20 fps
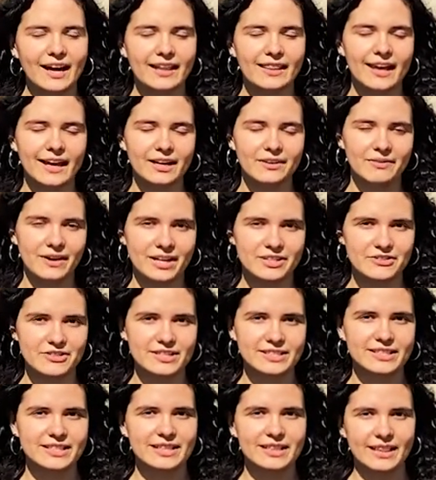and I
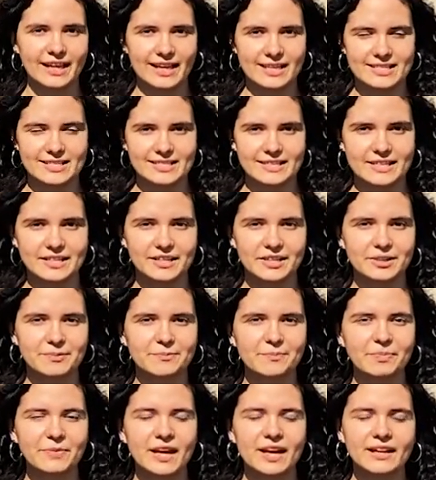graduated last year.
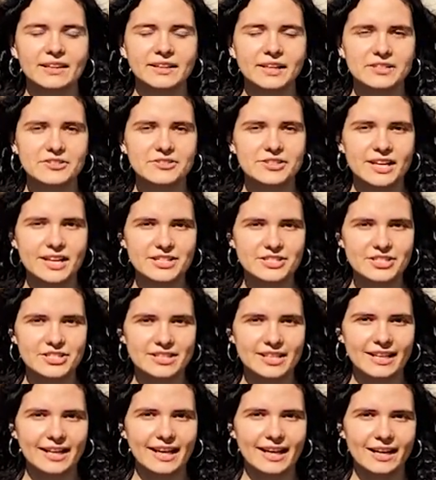The
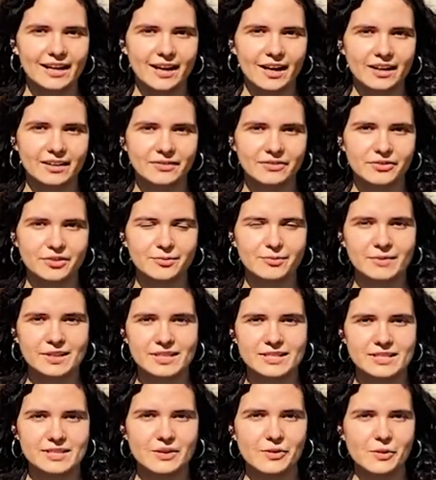education that I got from
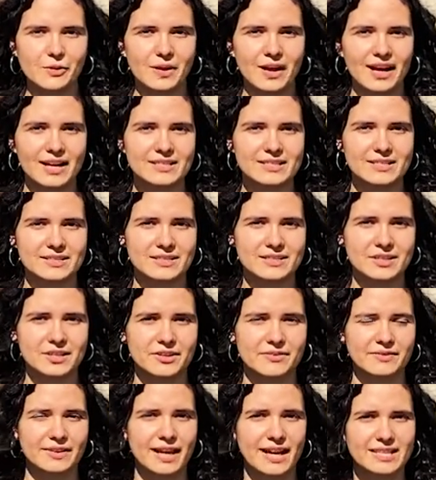this school has
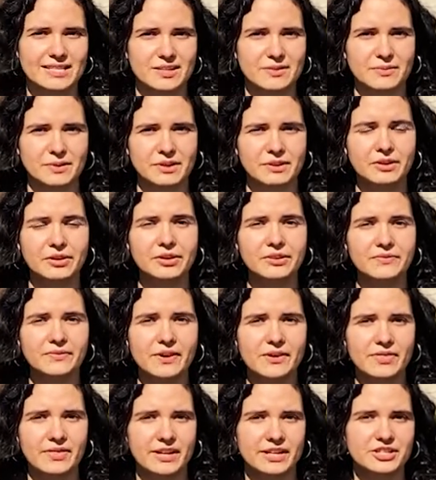served as a very good
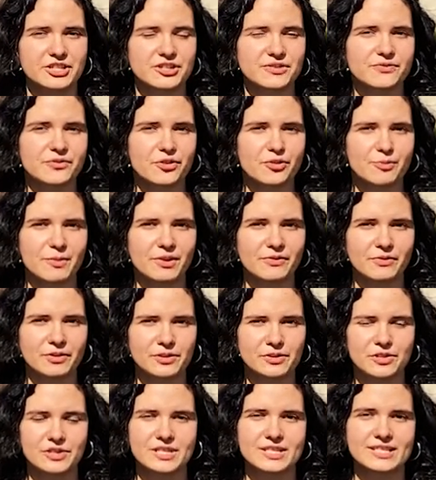foundation for my
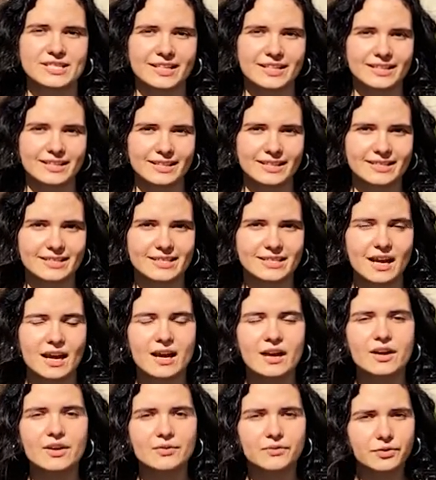future studies.
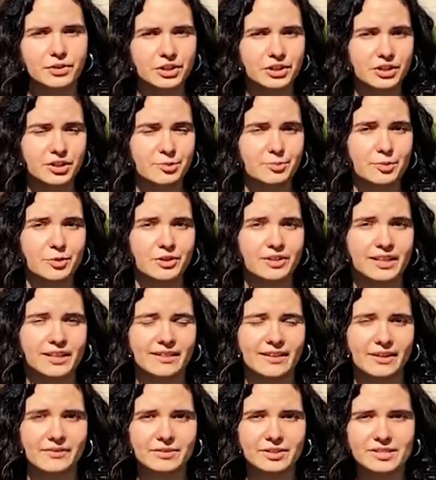Furthermore, the
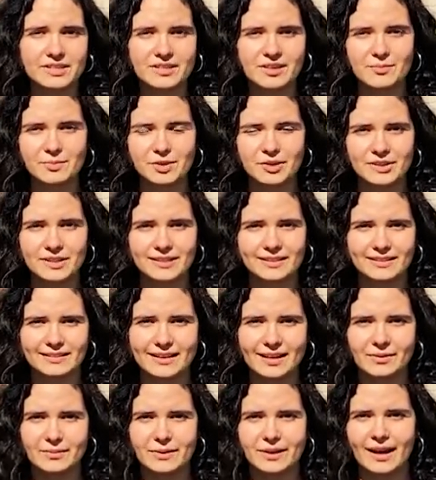diverse community
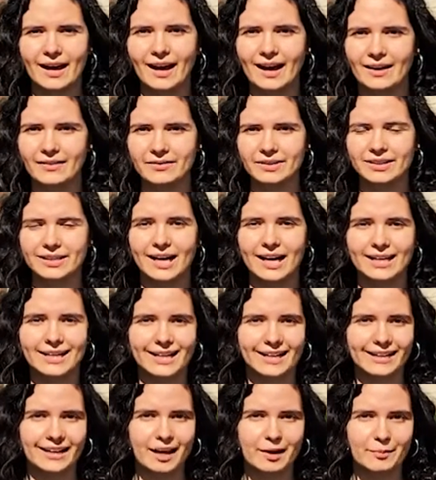that we have in
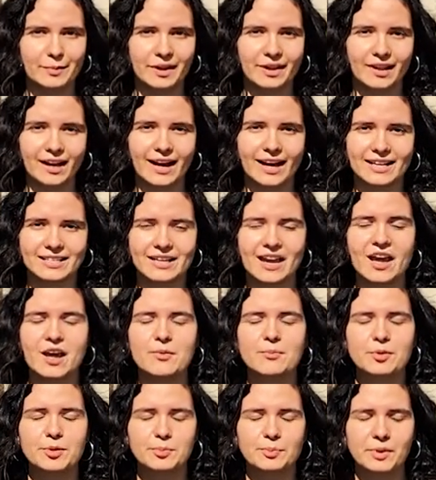Yahya Kemal has
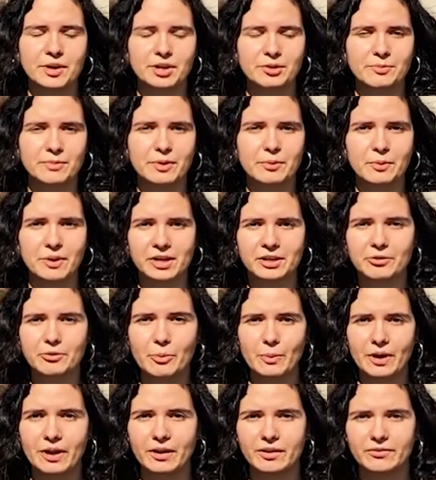prepared me very
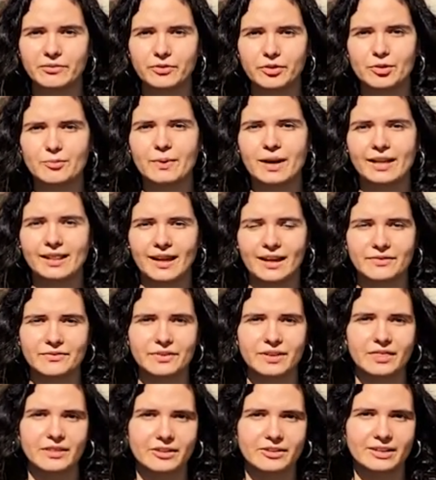well for my life
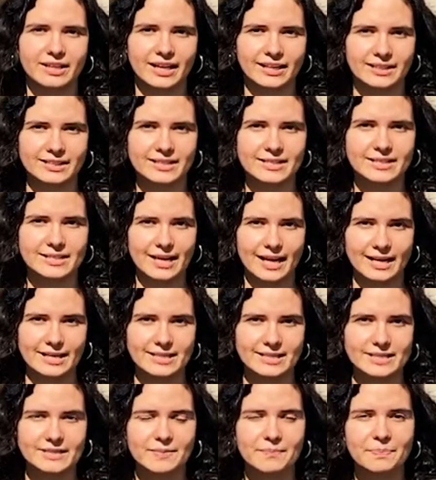in the United
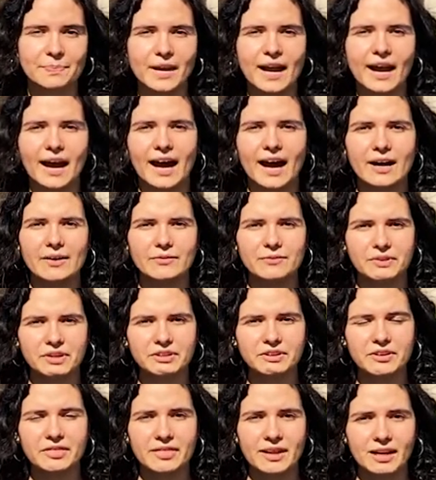States. I am
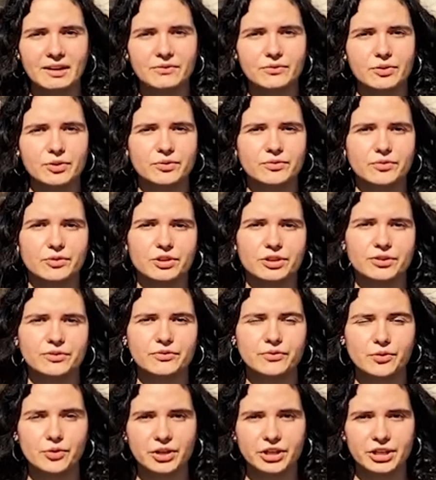very thankful for the
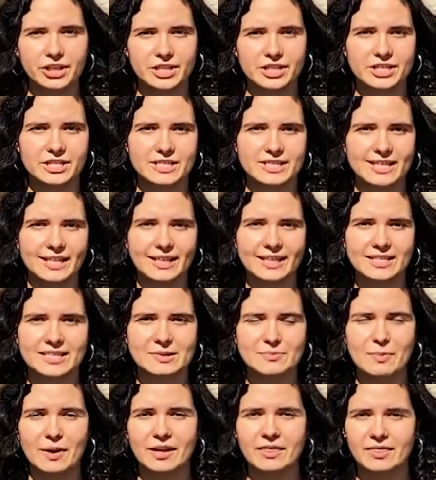four years that I
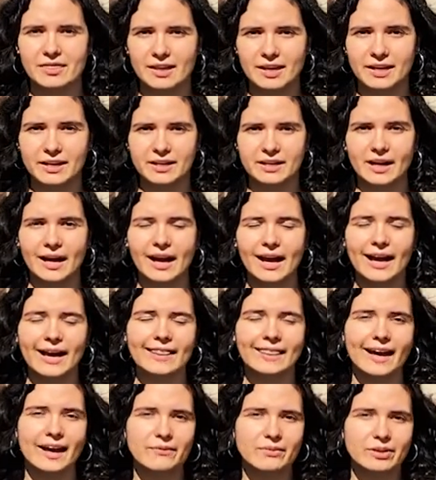spent there
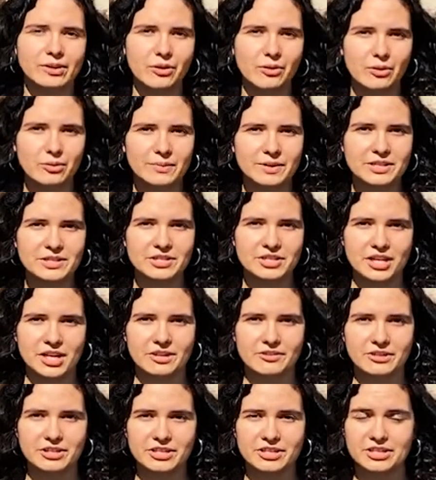and I will always
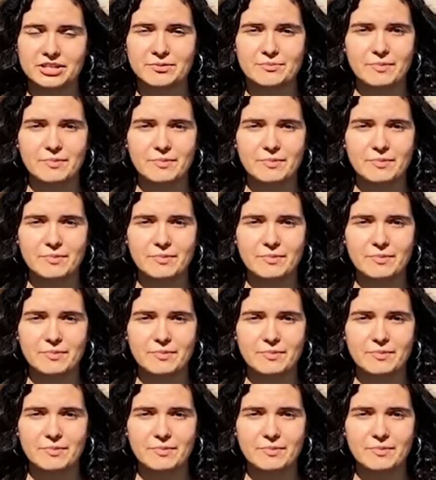cherish the